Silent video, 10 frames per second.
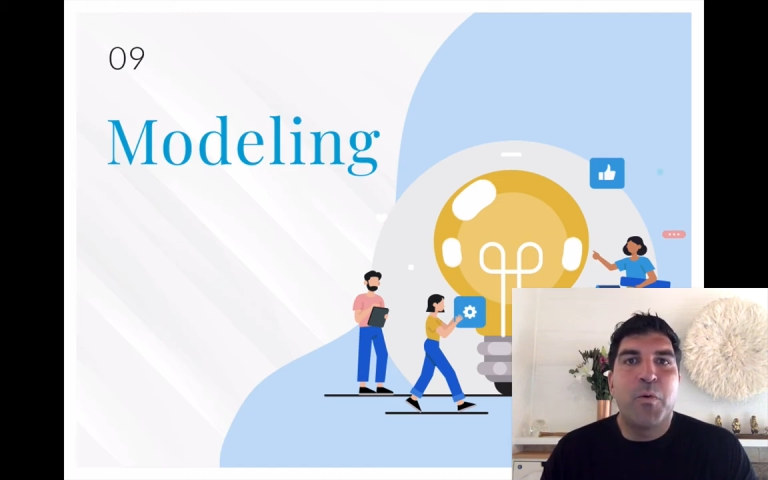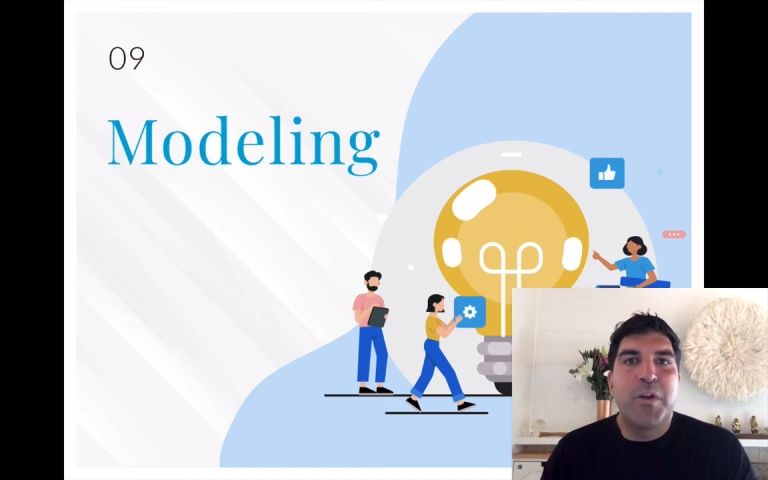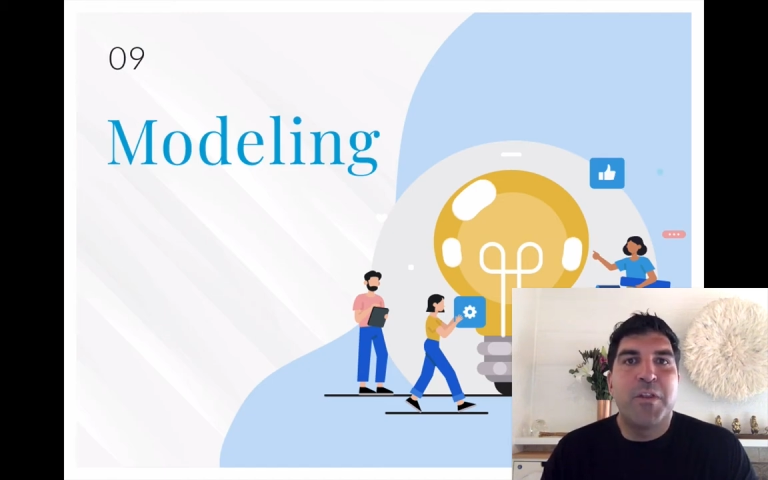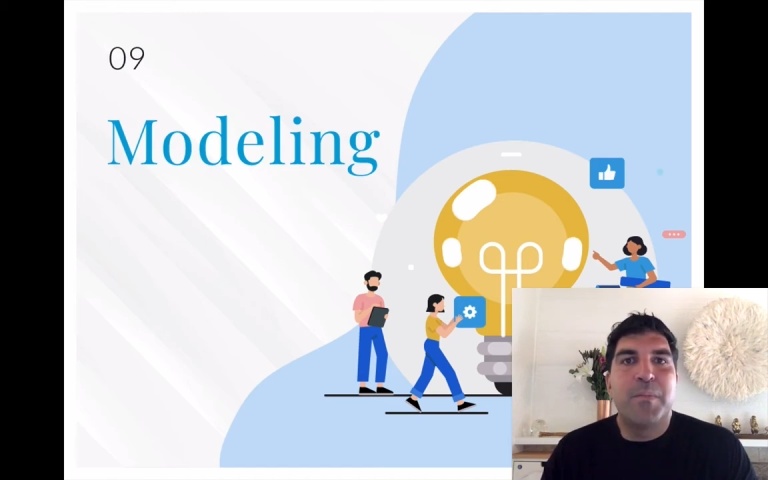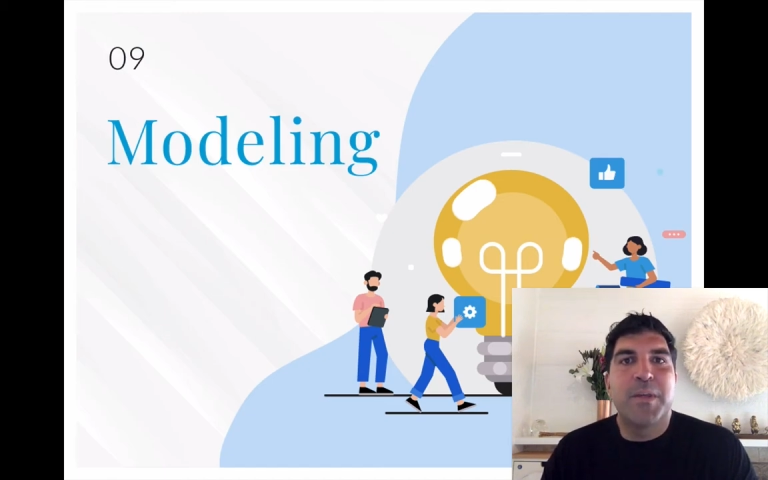
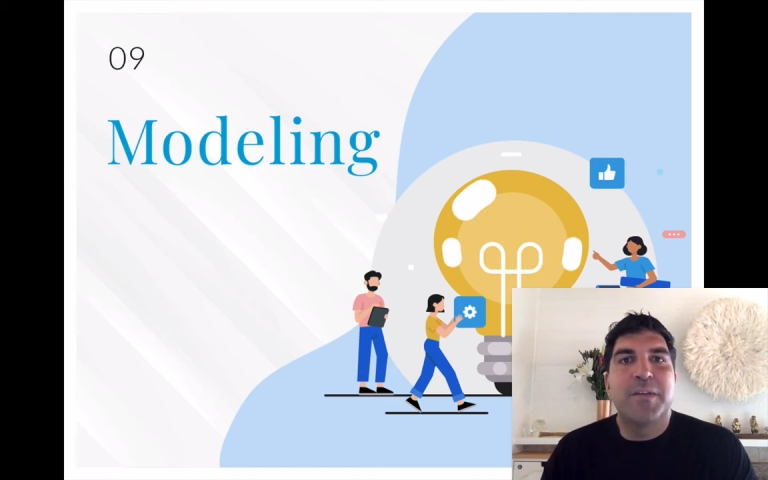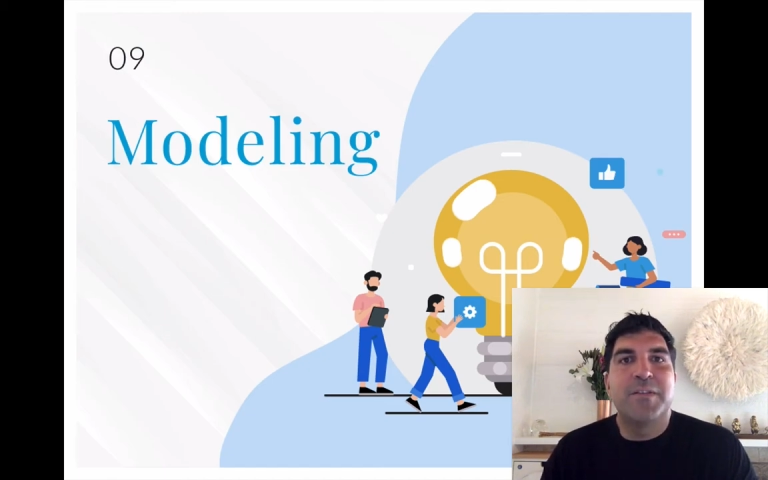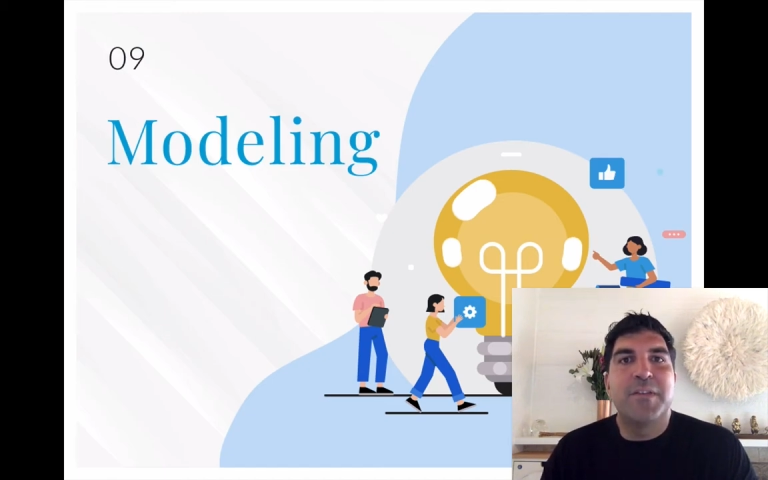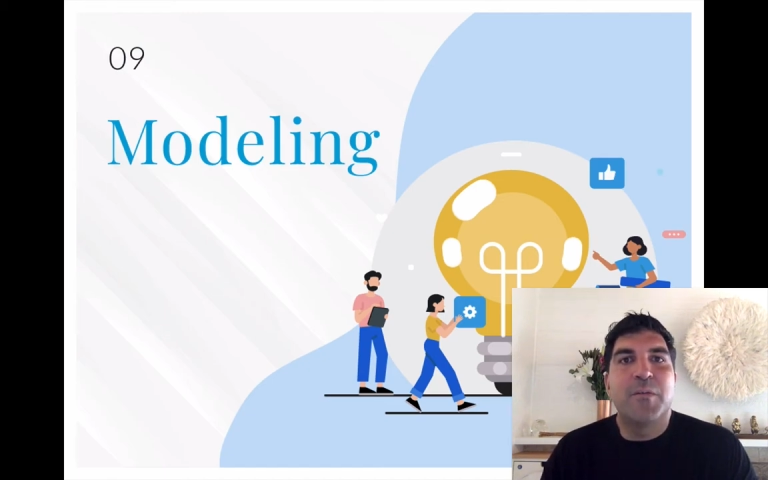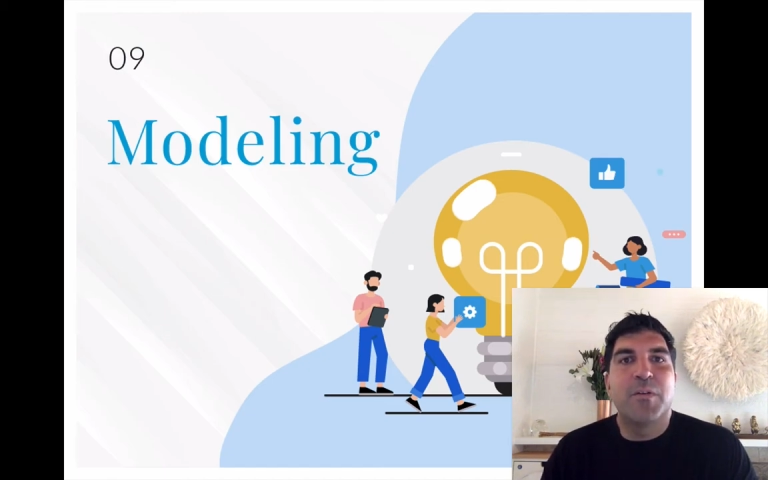one of the
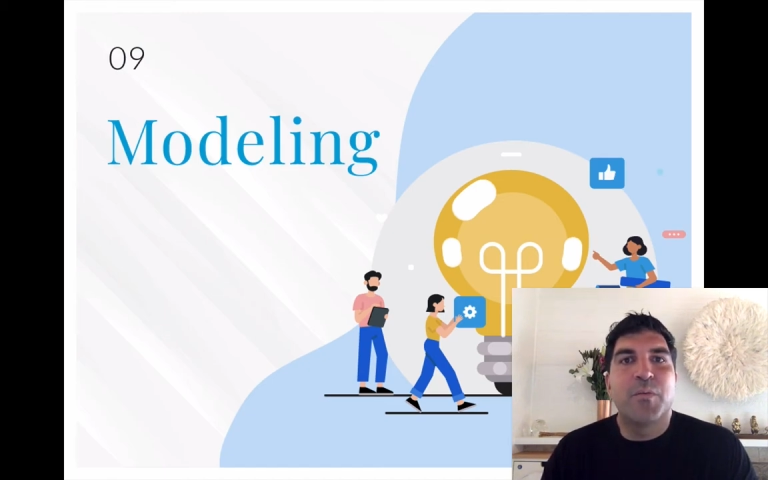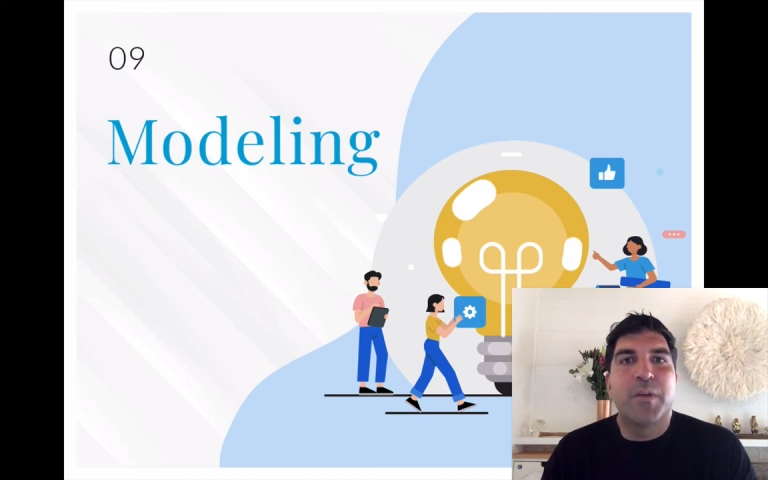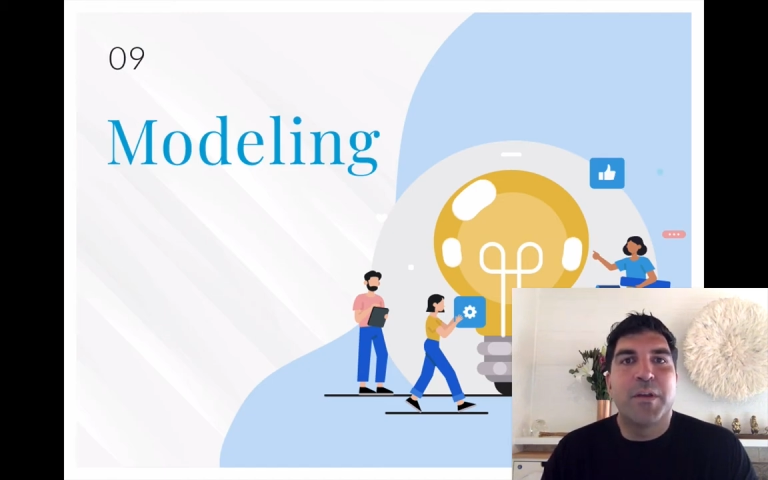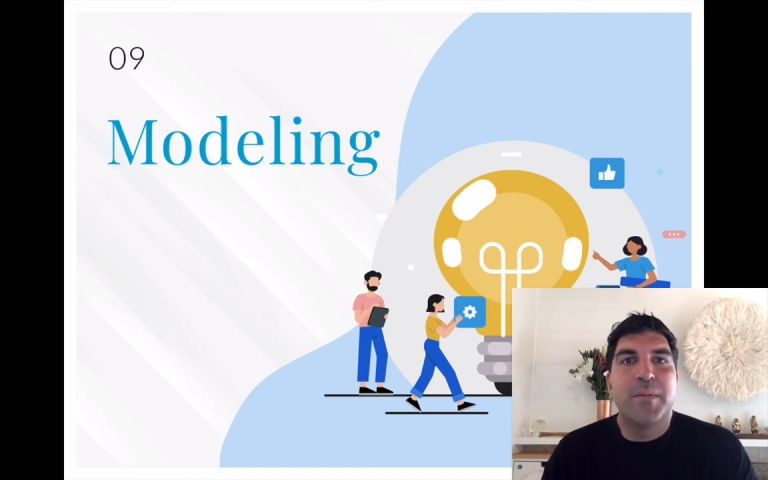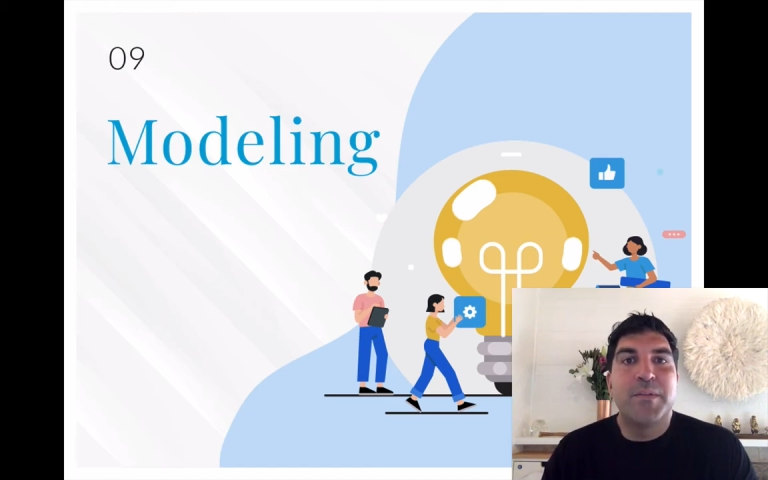biggest secrets
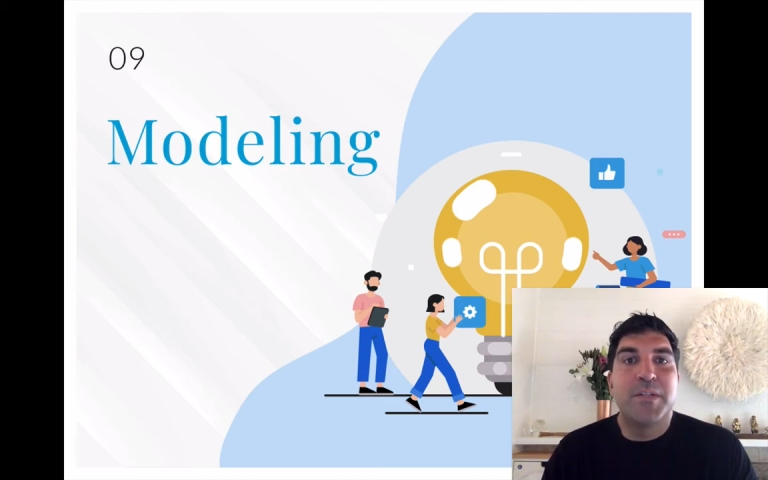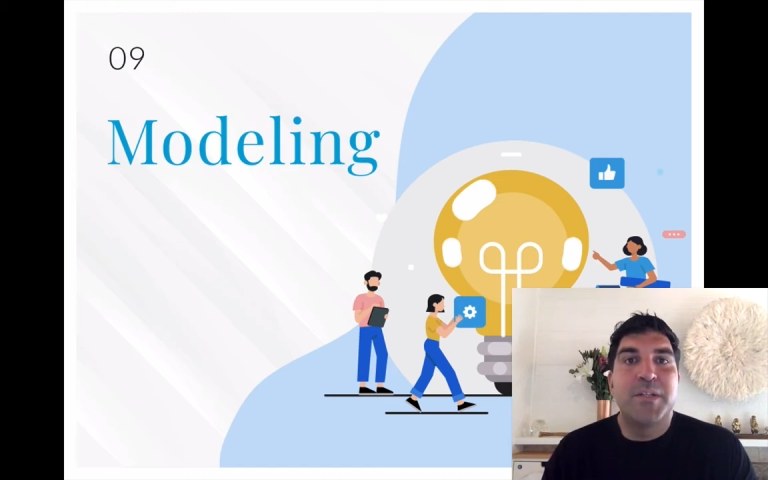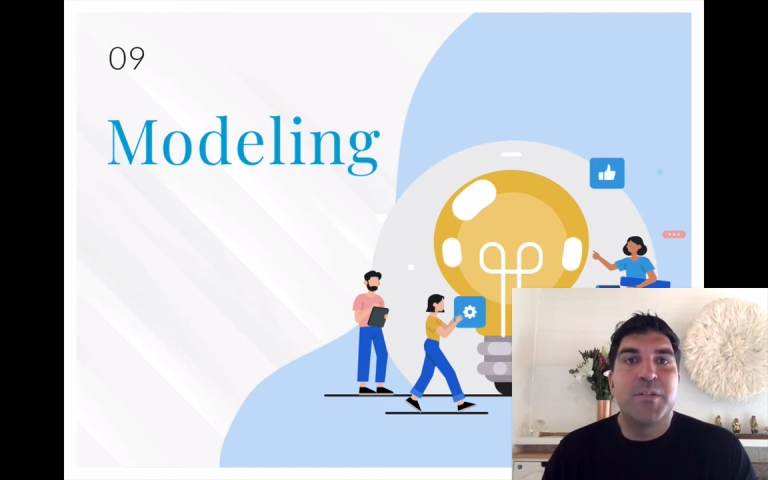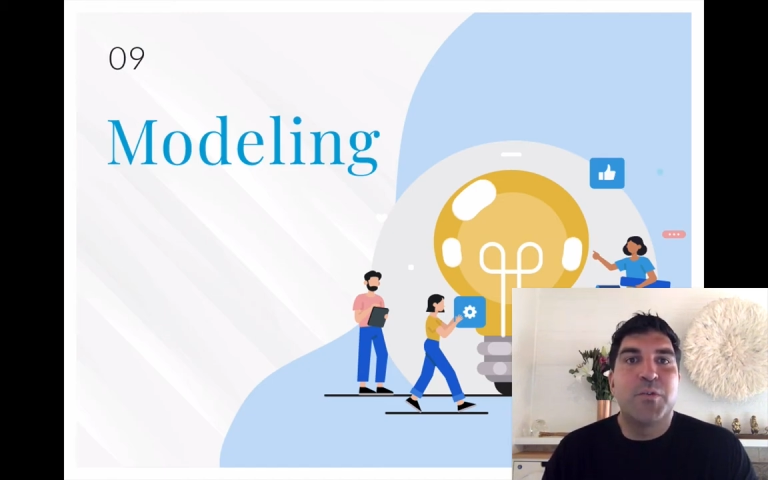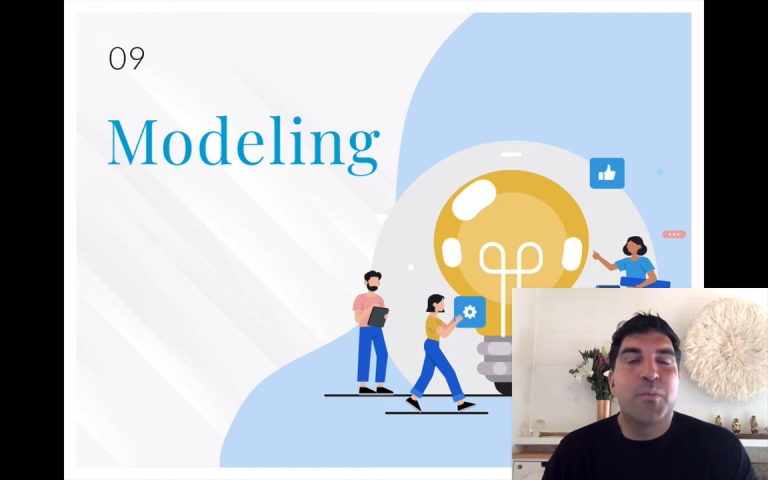when it comes to
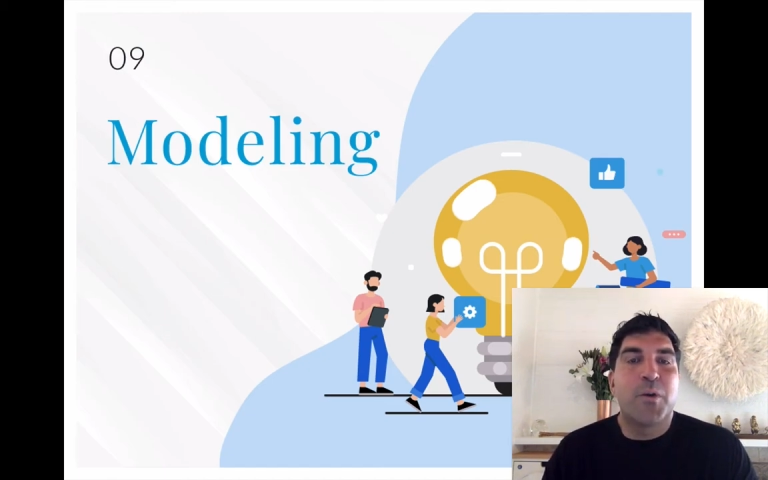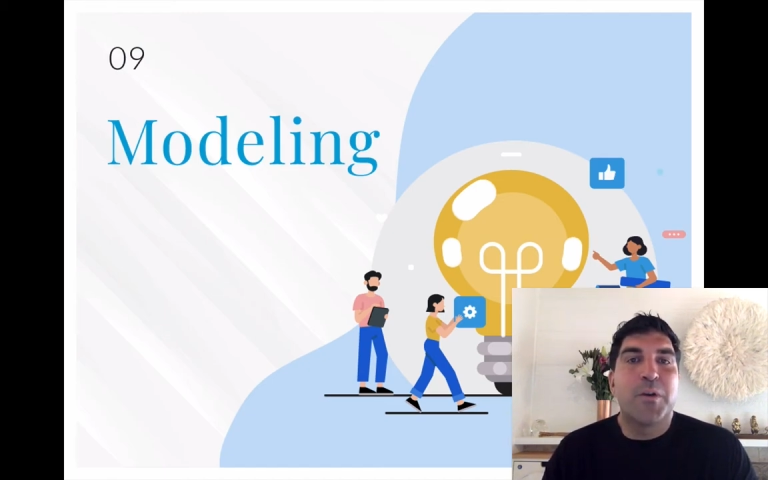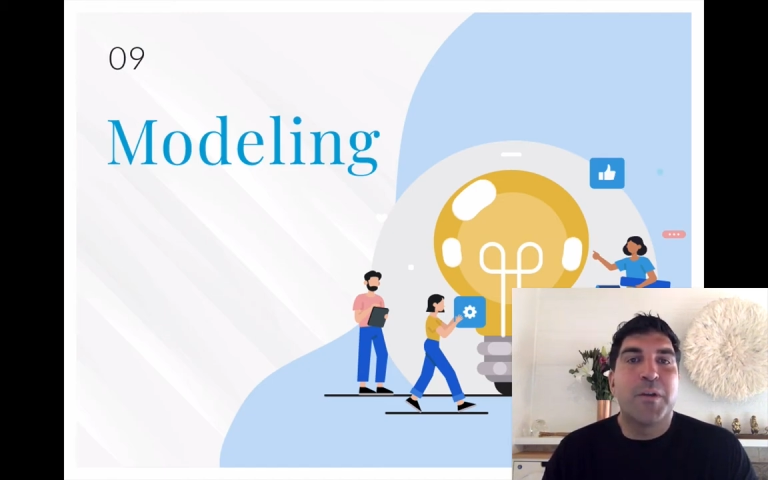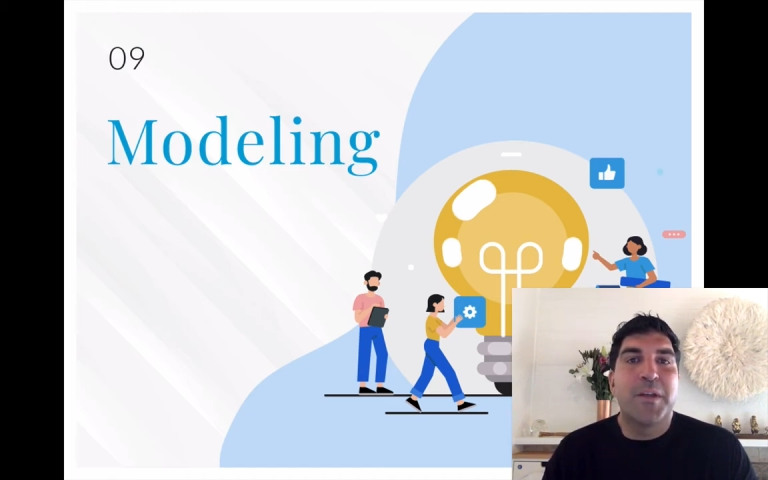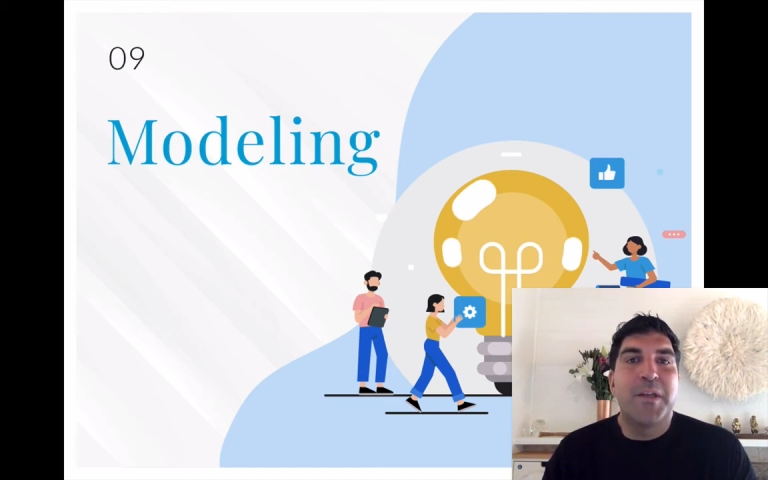digital
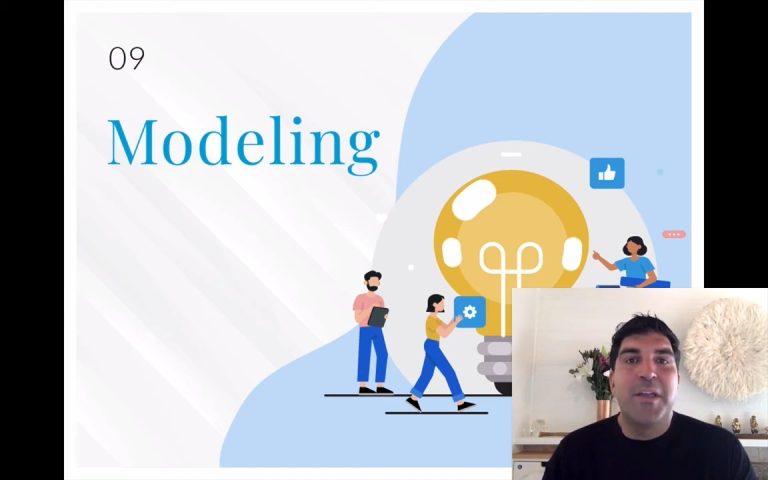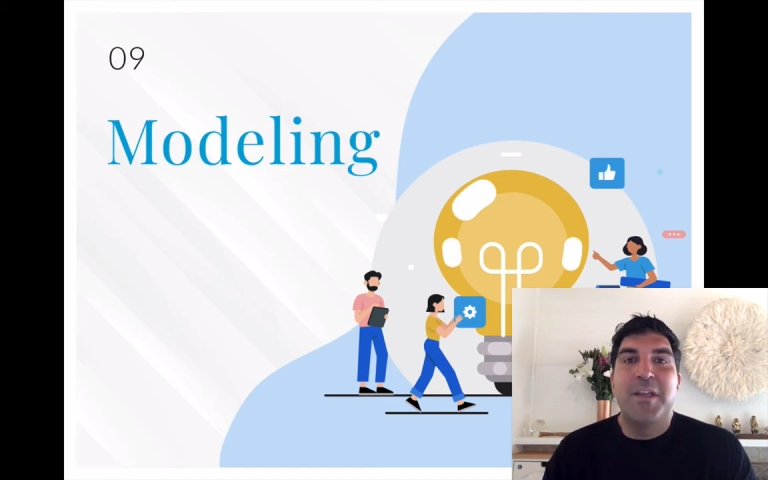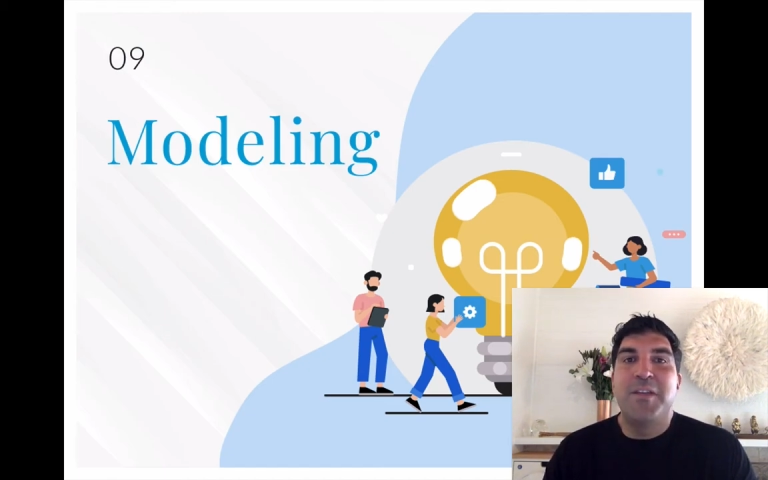marketing,